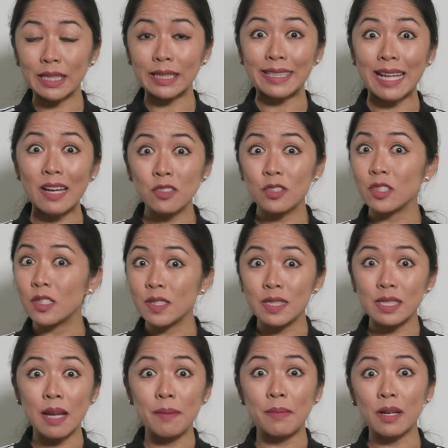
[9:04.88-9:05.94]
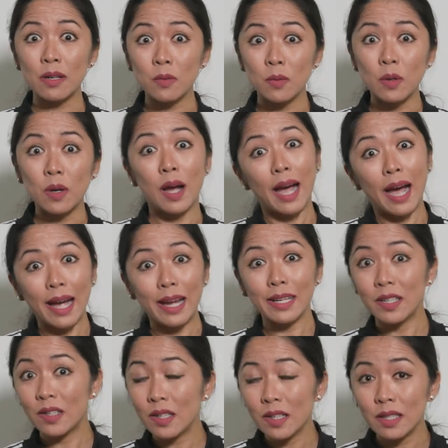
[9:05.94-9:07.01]
it down to your stomach,
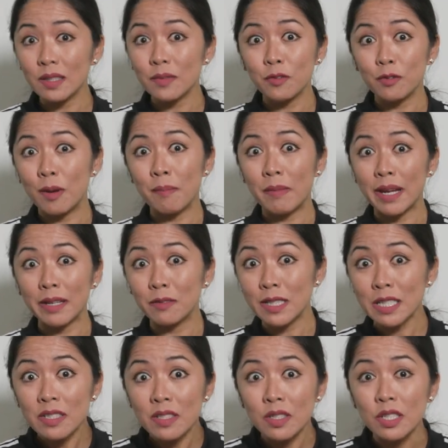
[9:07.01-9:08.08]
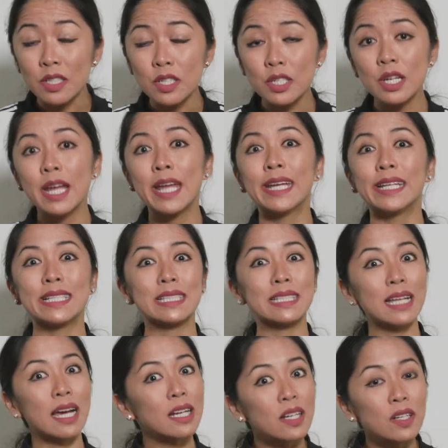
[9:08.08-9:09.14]
I heard from my research, is
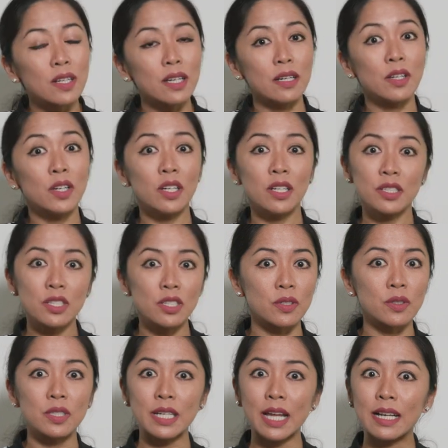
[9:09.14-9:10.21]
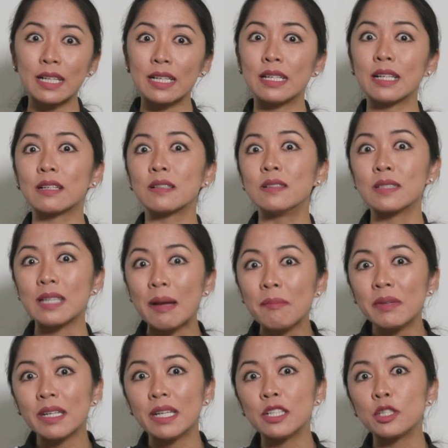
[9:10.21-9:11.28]
not gonna hurt you, not gonna
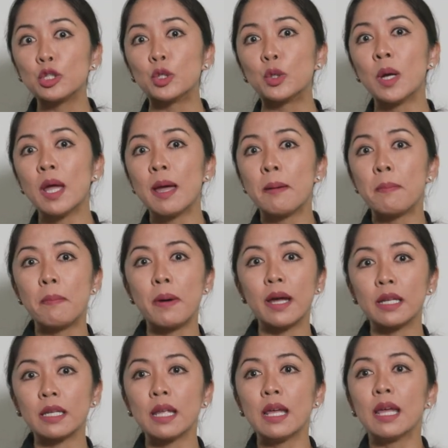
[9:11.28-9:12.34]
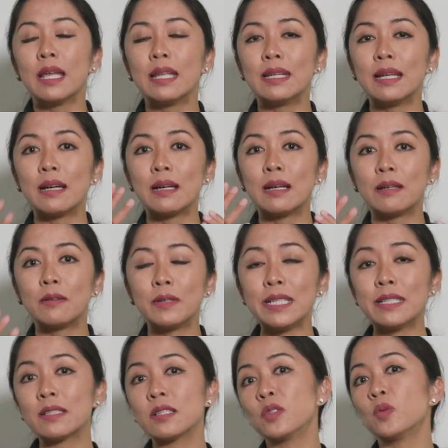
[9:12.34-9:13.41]
contaminate you. But the
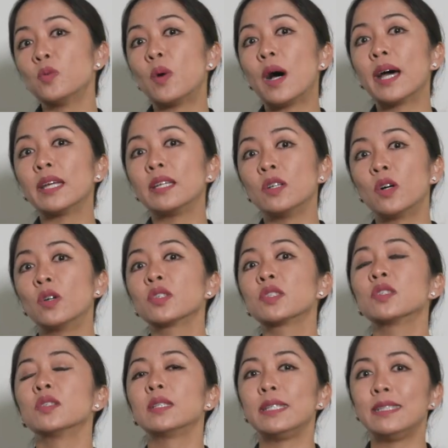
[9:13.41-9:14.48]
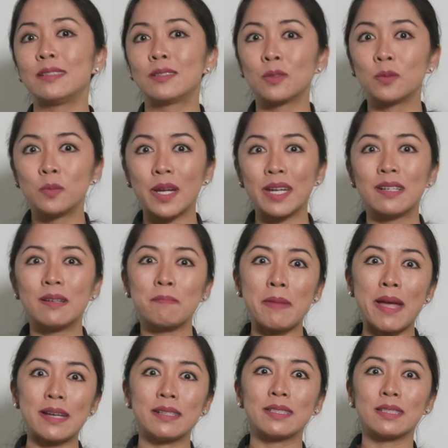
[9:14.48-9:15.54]
reason why you also need to wear a
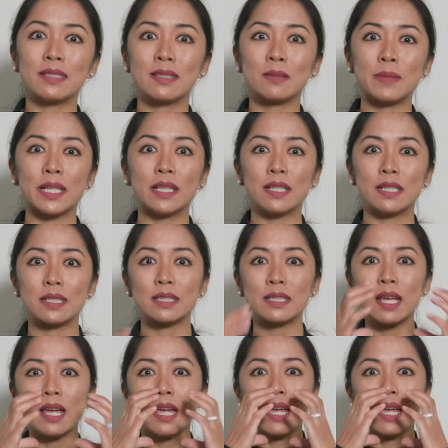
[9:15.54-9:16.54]
mask is because